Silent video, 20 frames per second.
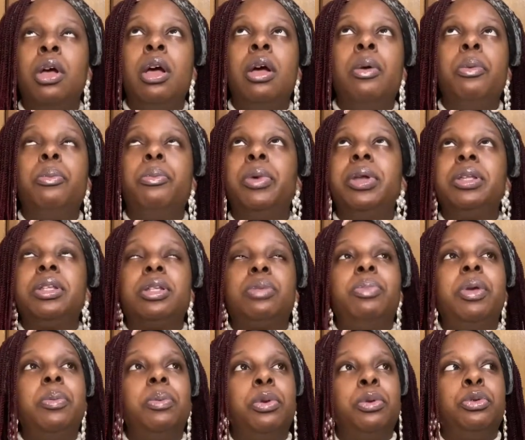once
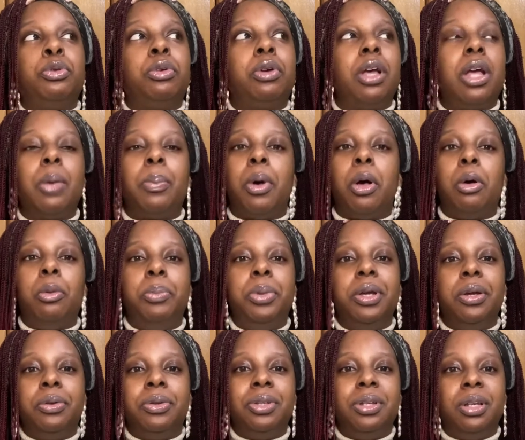people are talking about
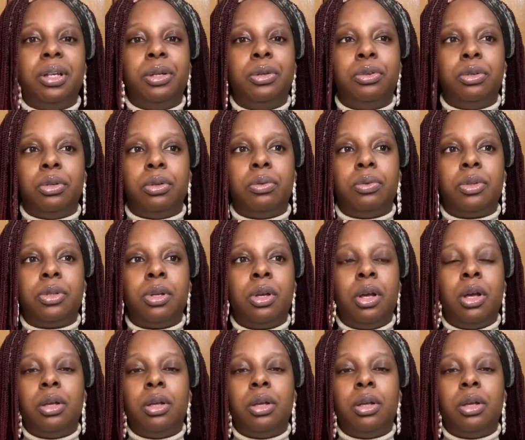POC issues,